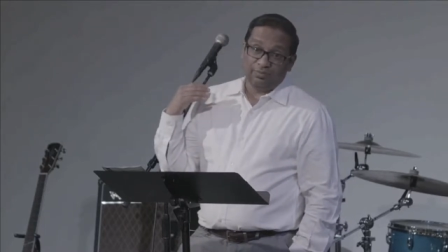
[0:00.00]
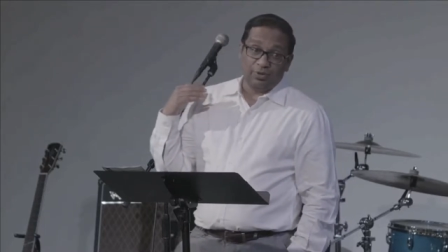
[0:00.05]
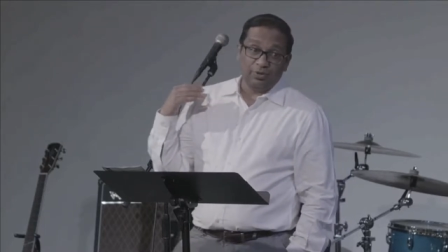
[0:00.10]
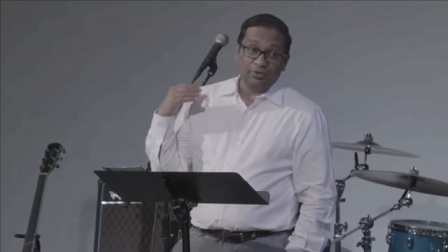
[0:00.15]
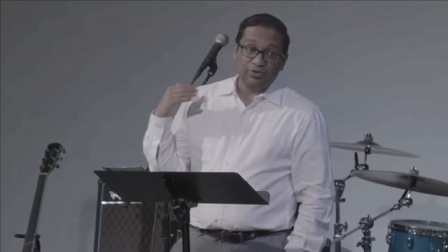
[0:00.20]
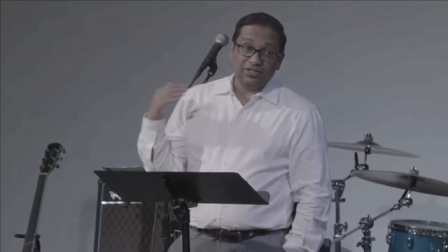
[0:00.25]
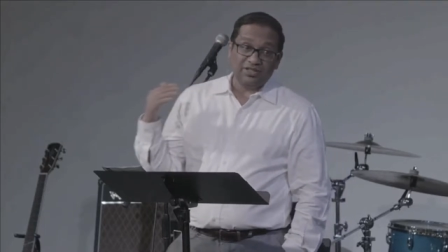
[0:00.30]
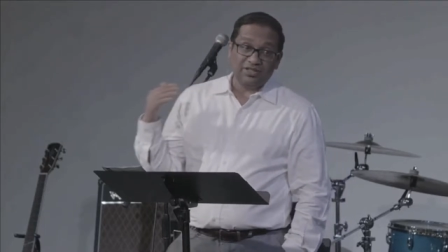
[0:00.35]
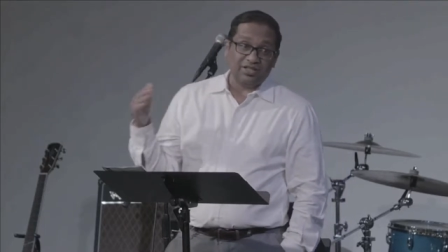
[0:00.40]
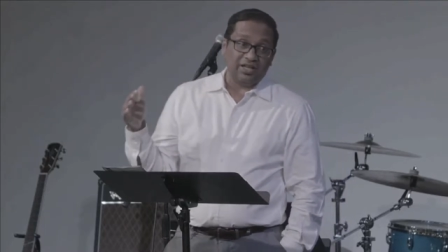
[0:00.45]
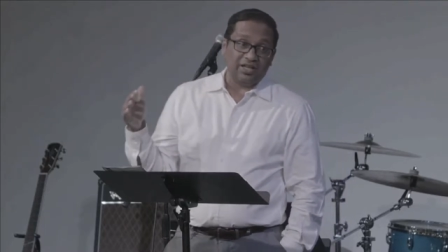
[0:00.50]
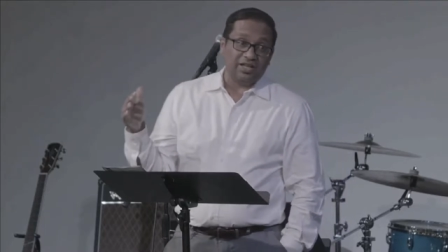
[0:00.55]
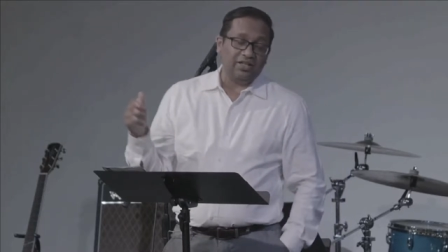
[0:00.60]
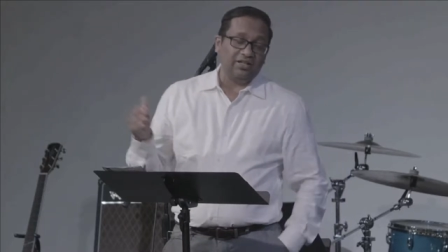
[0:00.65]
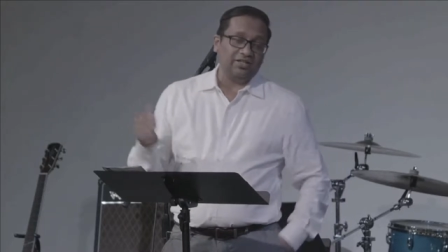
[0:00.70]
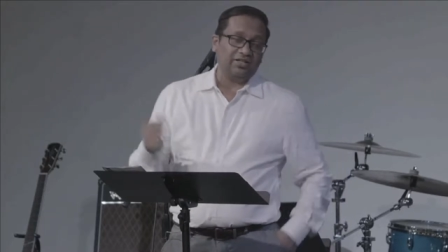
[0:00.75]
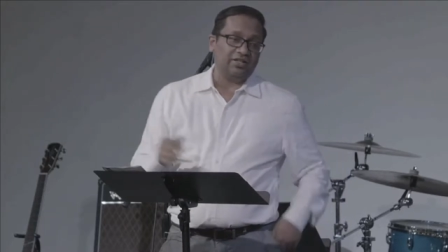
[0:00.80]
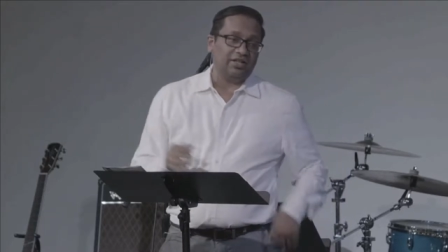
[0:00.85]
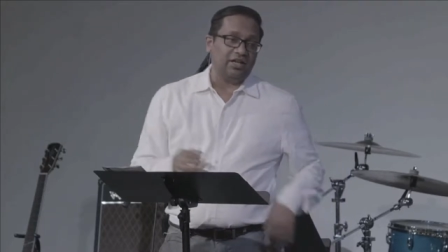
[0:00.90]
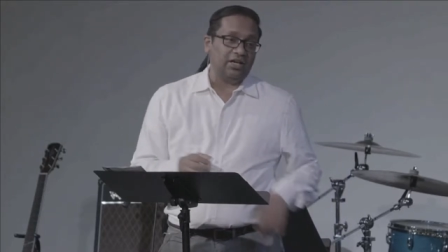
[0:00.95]
Both
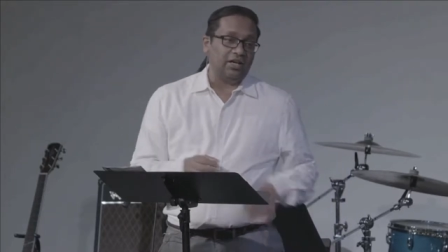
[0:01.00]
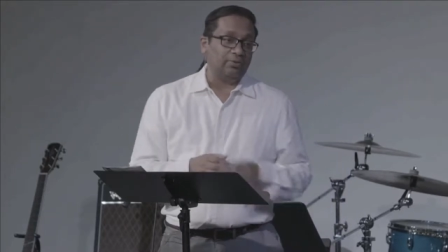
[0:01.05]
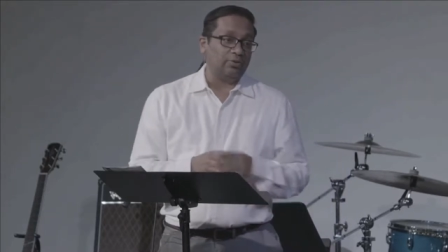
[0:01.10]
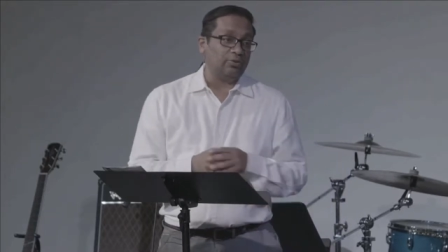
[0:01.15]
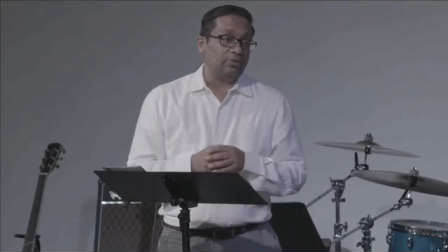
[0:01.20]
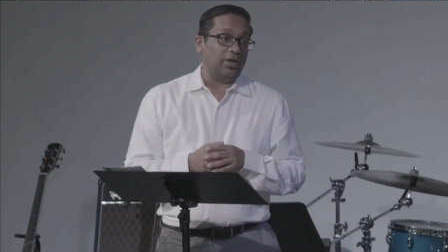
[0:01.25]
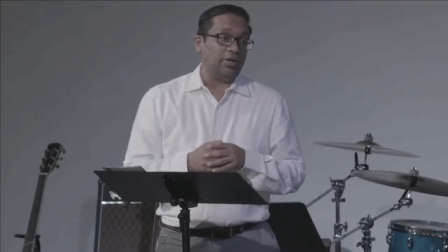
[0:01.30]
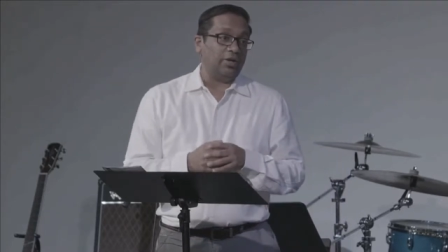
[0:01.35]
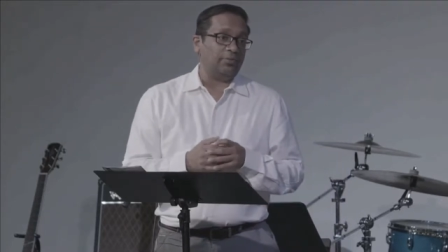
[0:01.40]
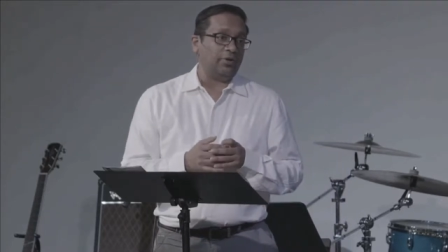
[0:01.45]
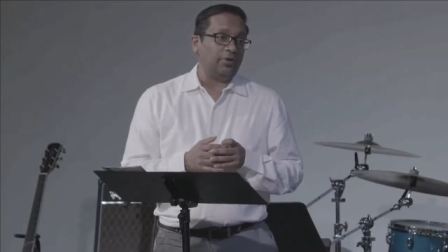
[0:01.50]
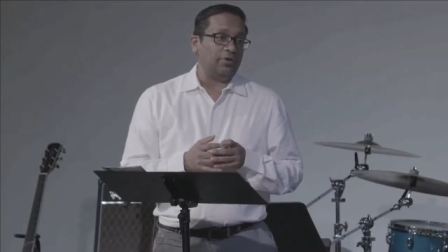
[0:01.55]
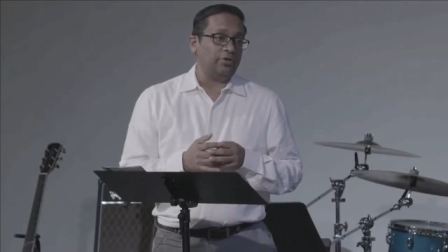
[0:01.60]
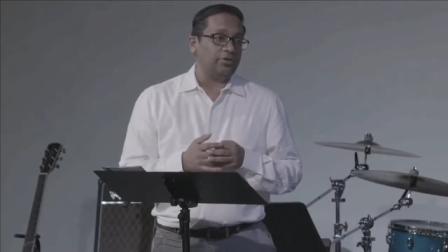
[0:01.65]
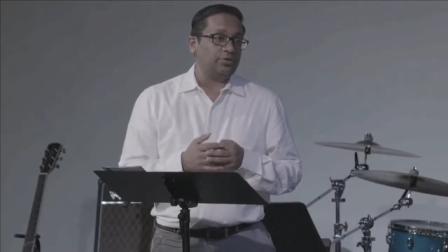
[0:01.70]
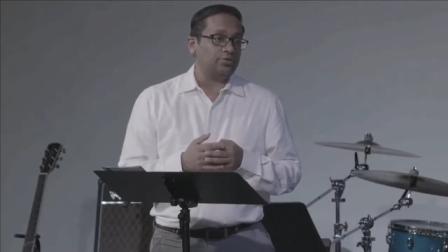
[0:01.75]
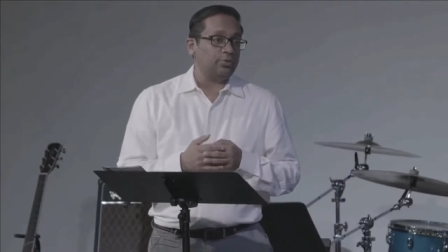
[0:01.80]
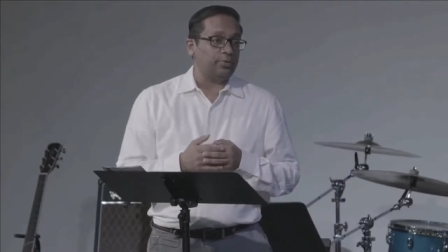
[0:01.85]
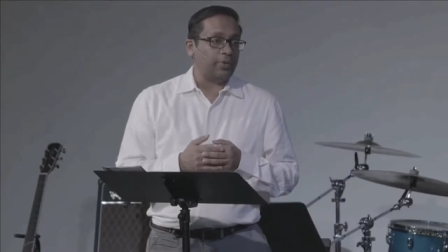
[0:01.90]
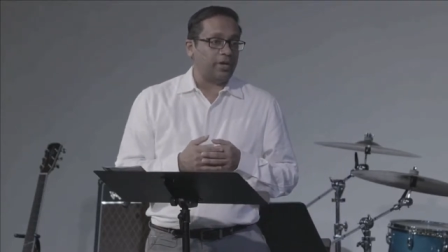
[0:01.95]
sides, um,
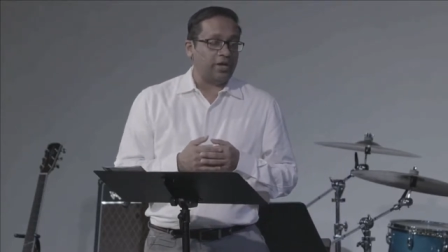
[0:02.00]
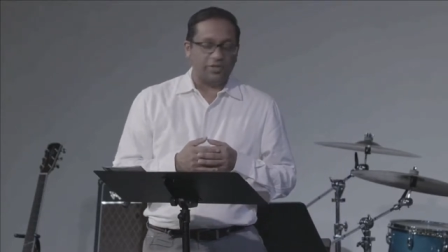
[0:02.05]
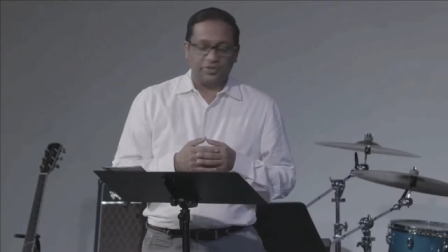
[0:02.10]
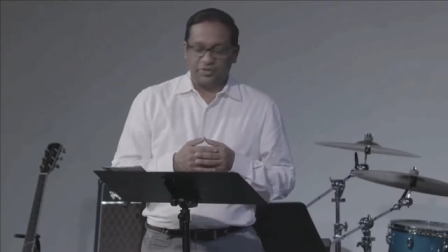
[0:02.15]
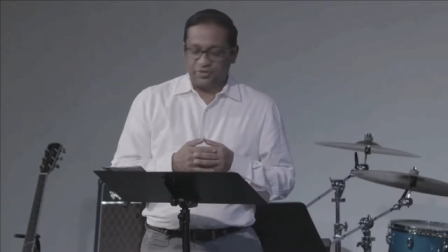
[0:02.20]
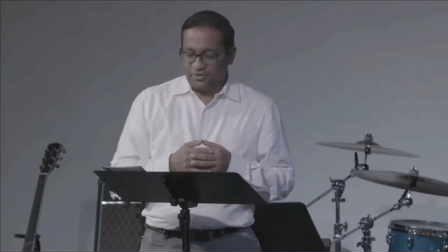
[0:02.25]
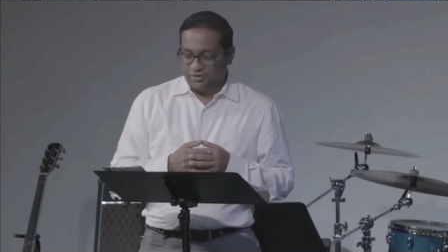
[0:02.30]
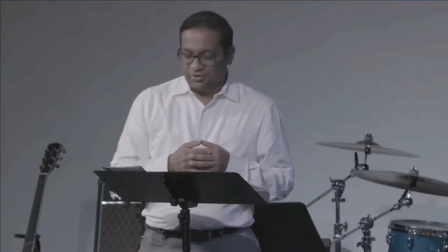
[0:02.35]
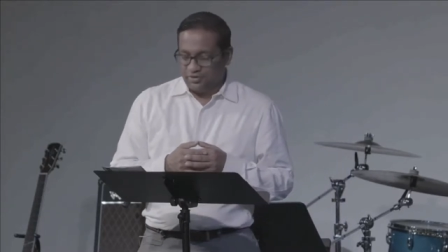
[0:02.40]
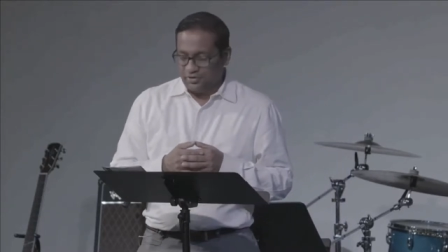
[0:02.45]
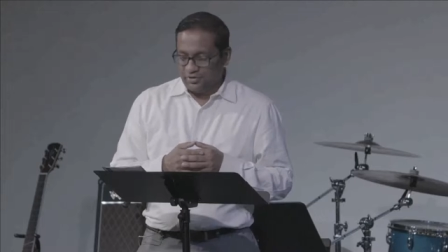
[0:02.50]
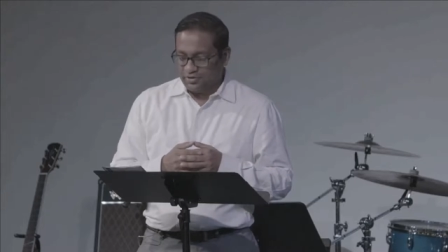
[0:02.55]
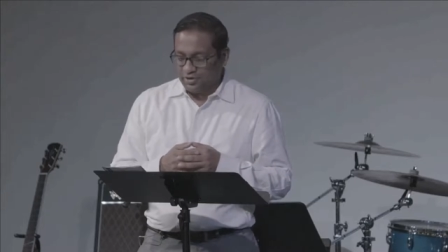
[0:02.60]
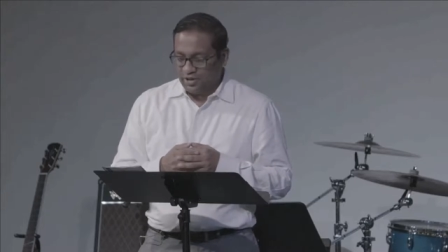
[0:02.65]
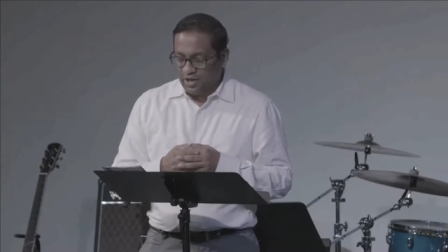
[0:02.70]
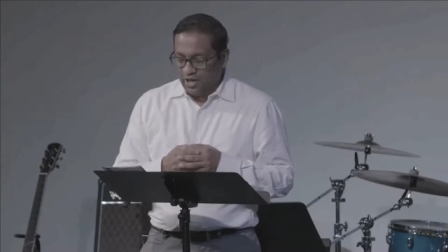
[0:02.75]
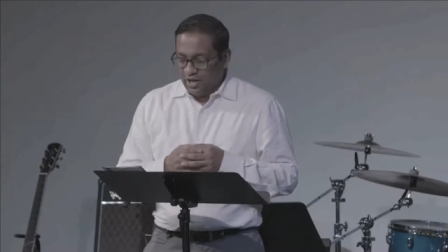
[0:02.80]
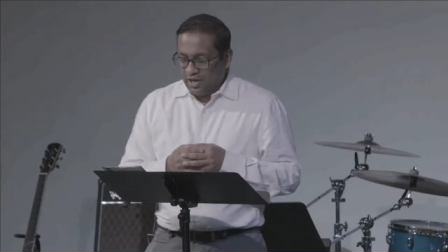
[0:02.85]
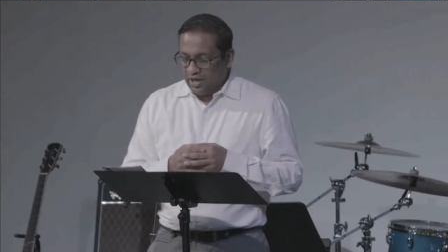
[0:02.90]
grandparents were pastors,